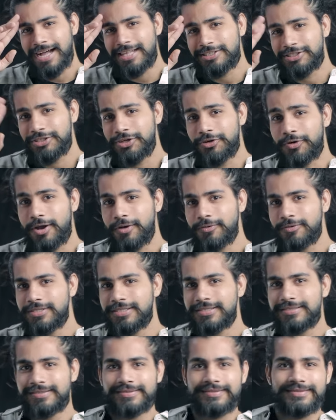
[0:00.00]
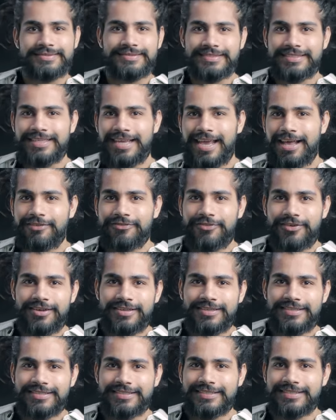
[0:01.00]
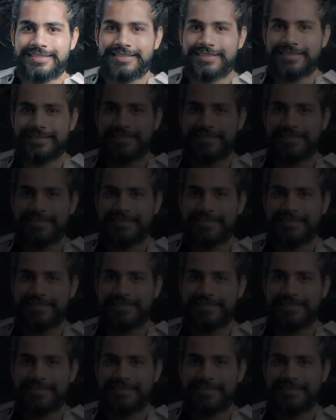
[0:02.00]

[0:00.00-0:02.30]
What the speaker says: I'll see you around. Alpha.